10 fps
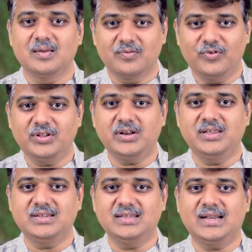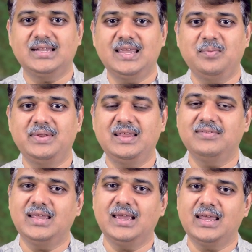for the reason that they
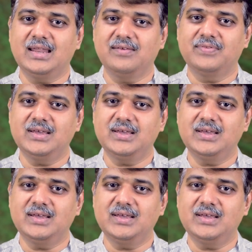believe they can give